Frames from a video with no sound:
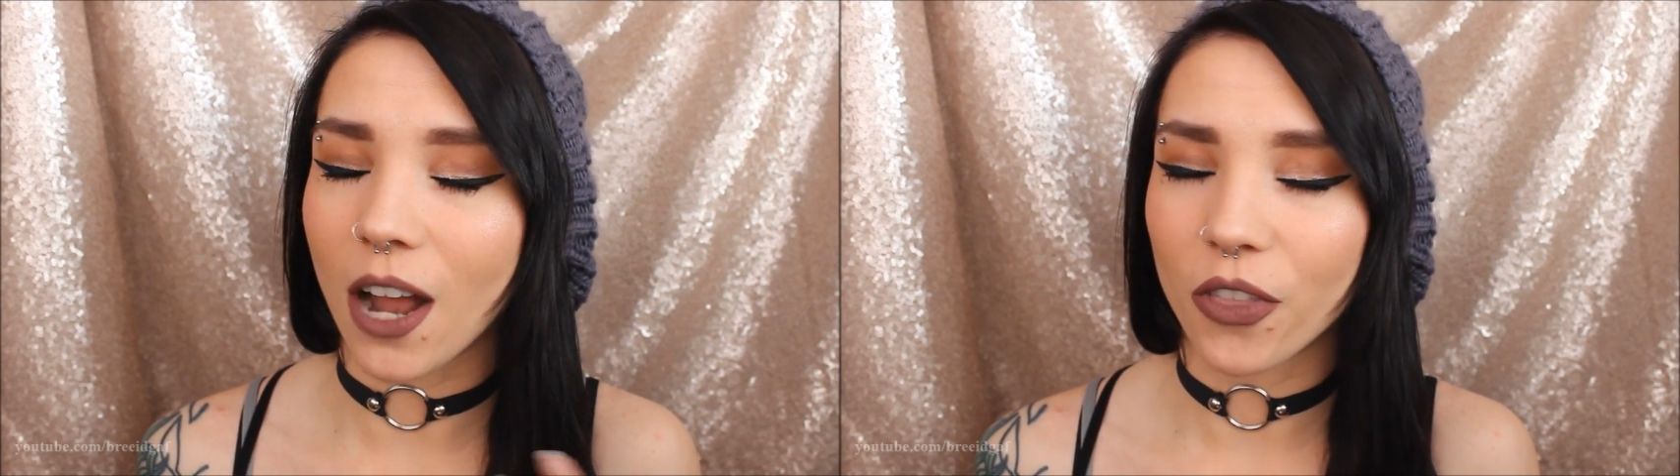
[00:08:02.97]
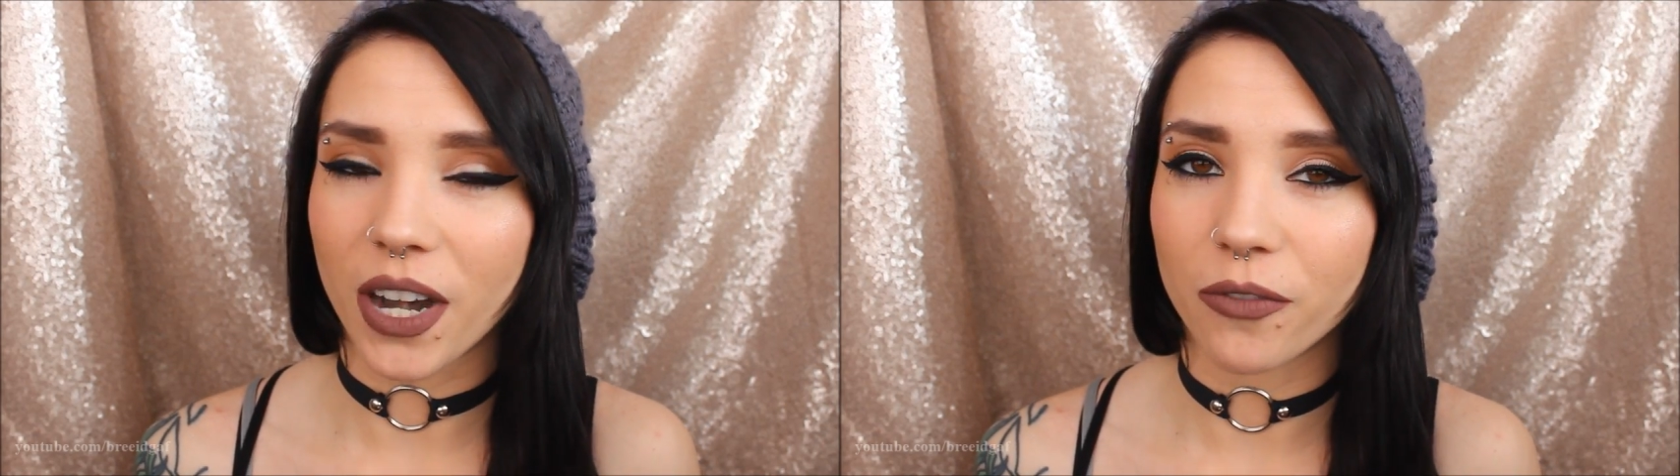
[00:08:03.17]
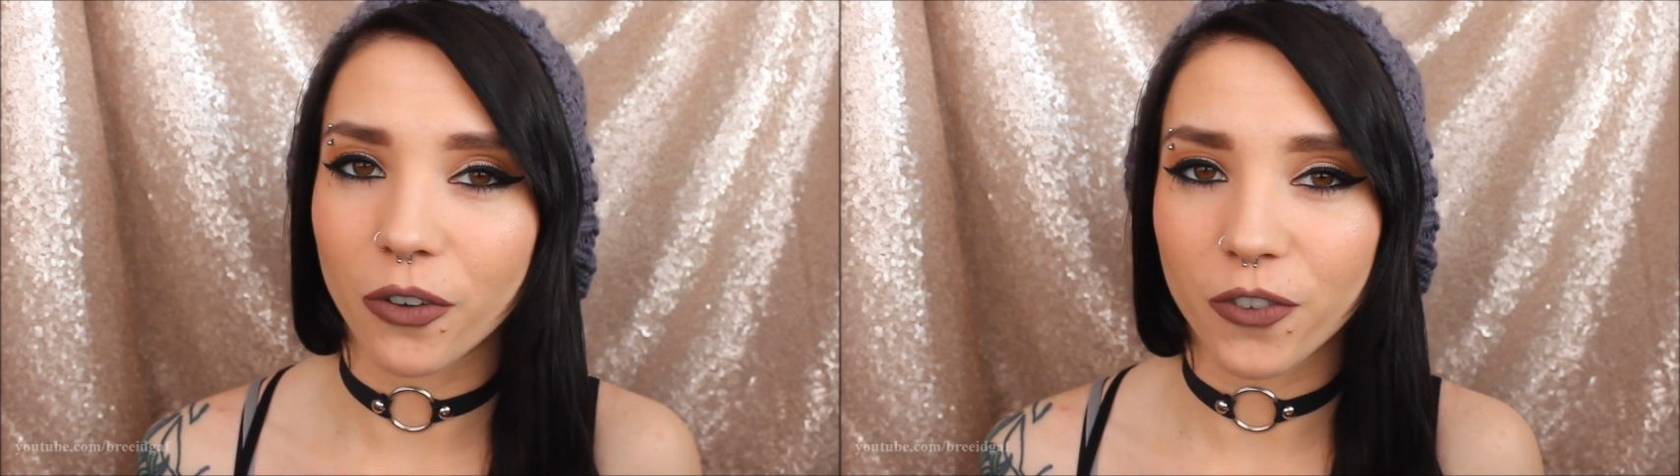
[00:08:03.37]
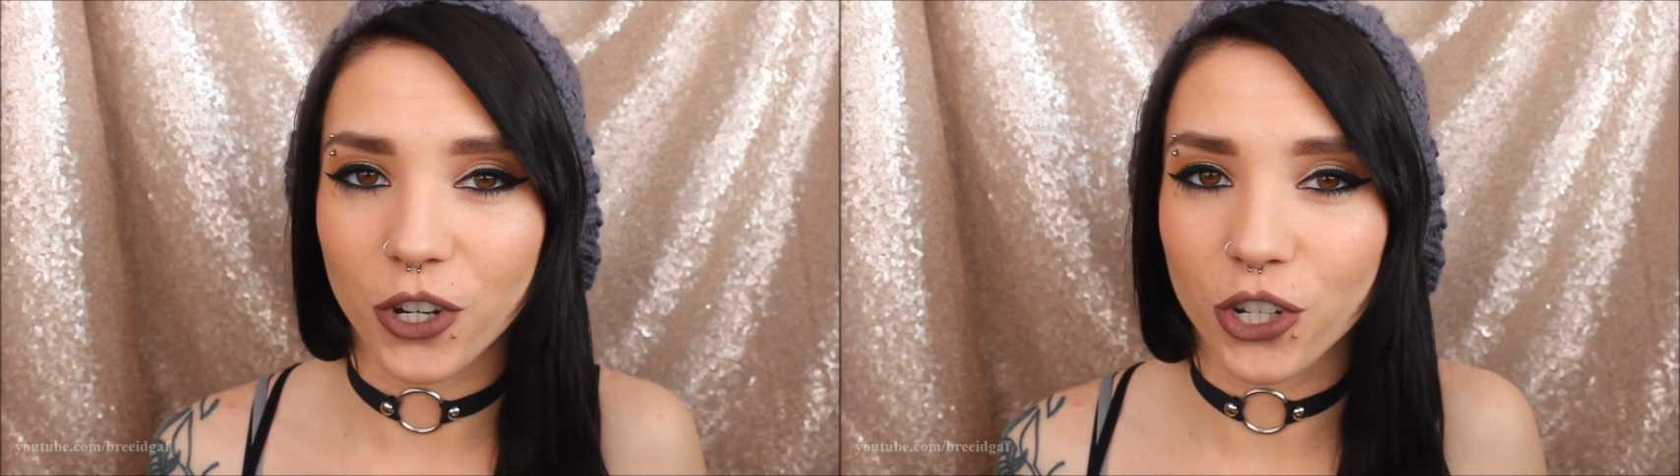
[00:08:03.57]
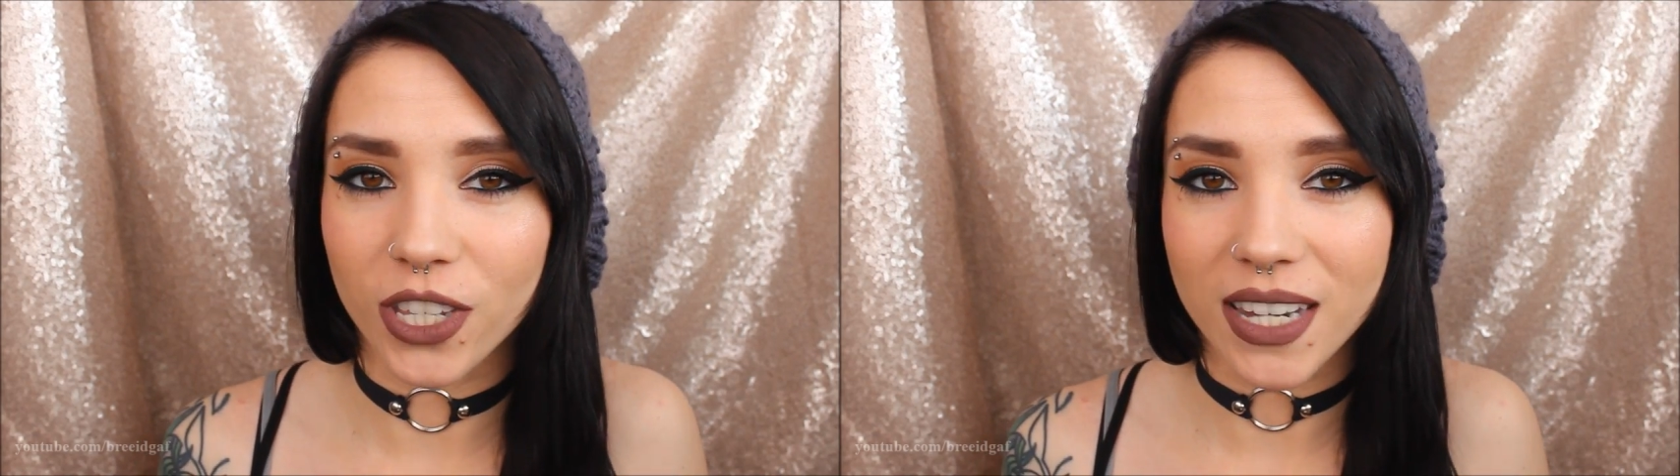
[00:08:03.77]
now that I've
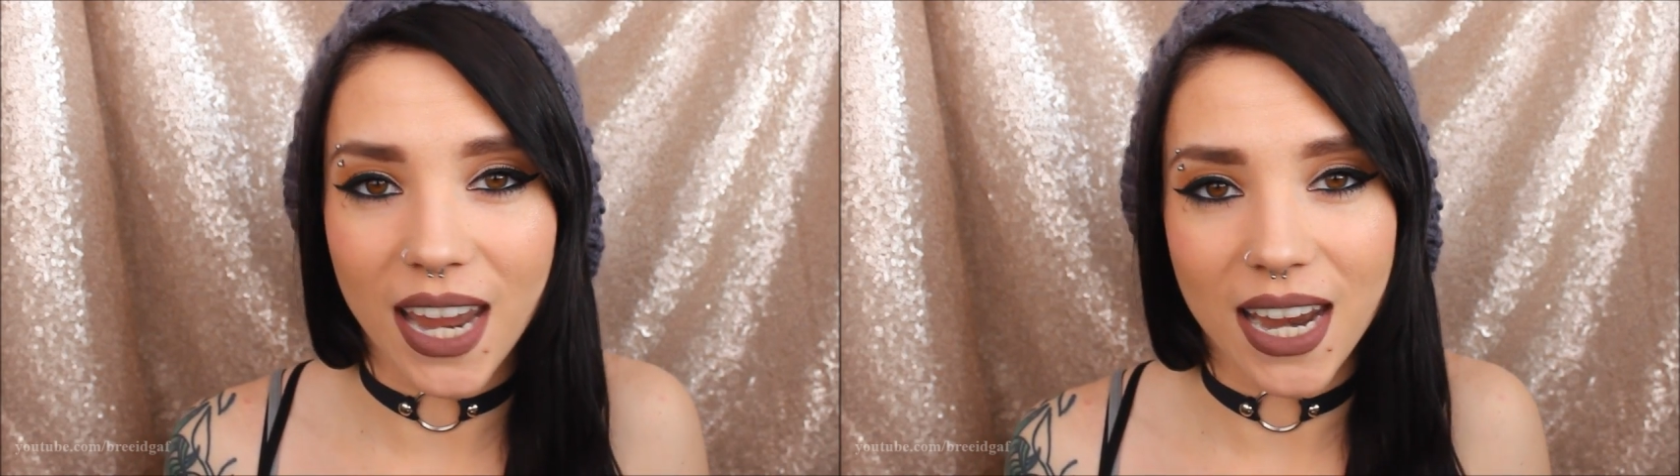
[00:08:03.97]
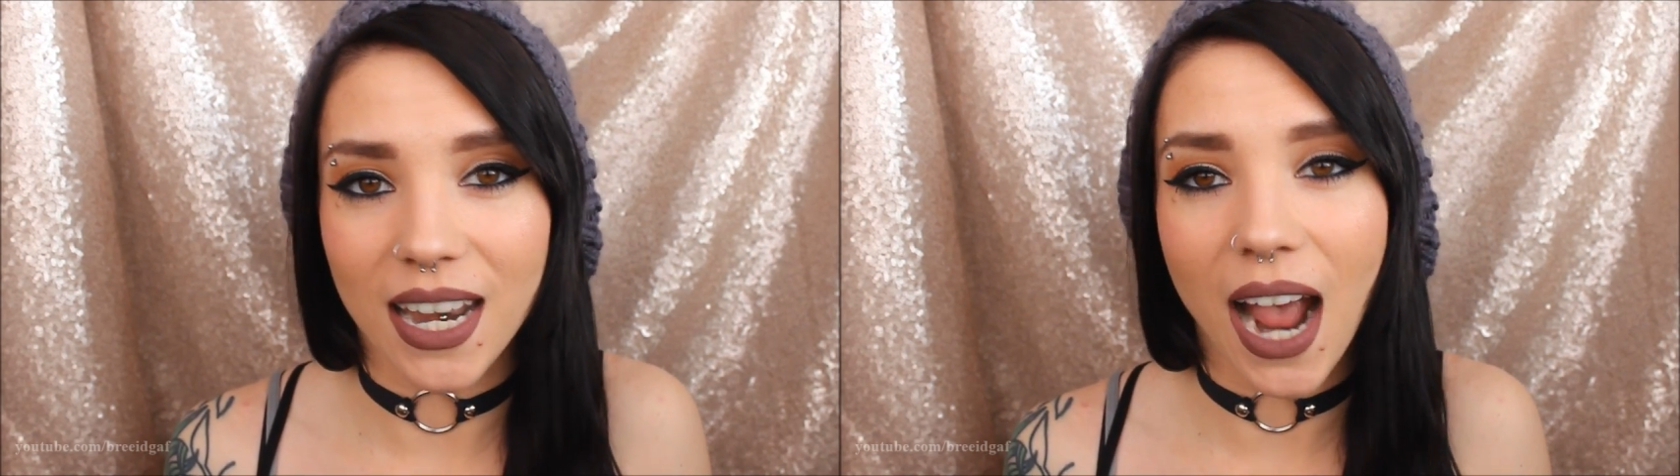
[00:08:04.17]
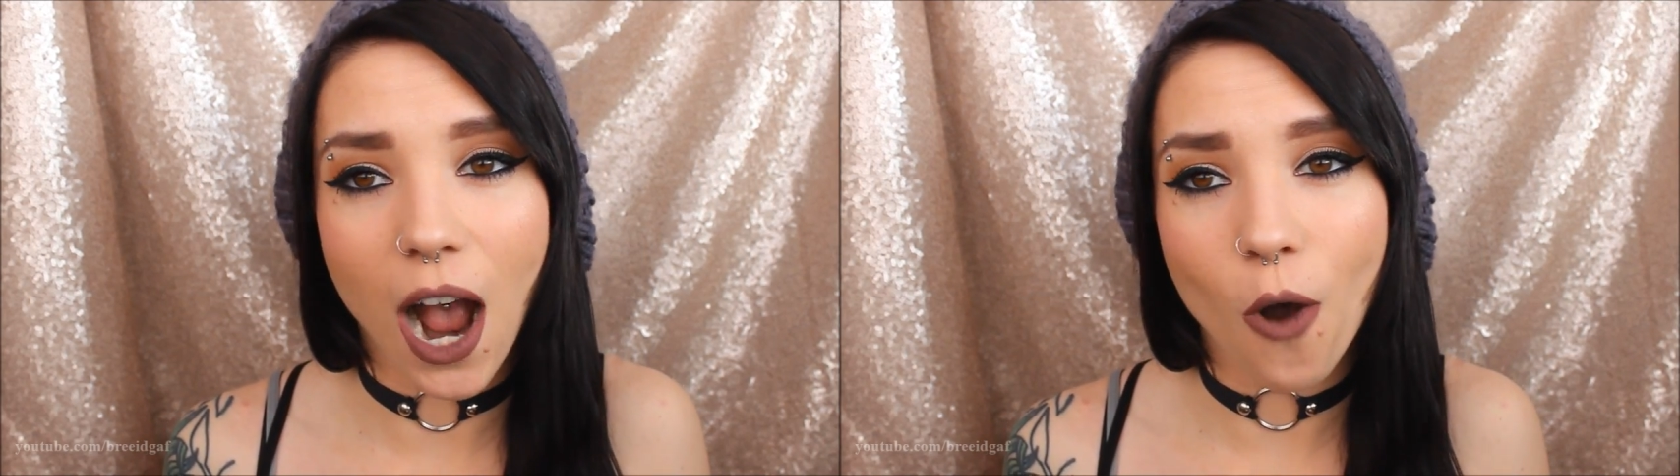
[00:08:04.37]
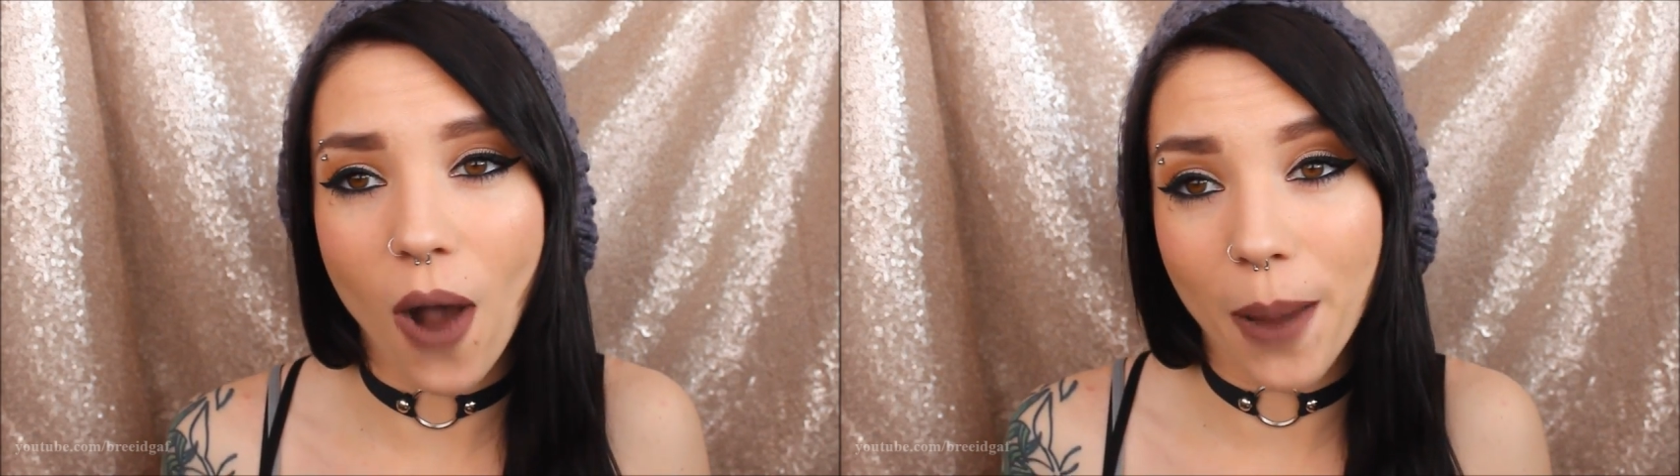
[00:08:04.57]
officially taken it out.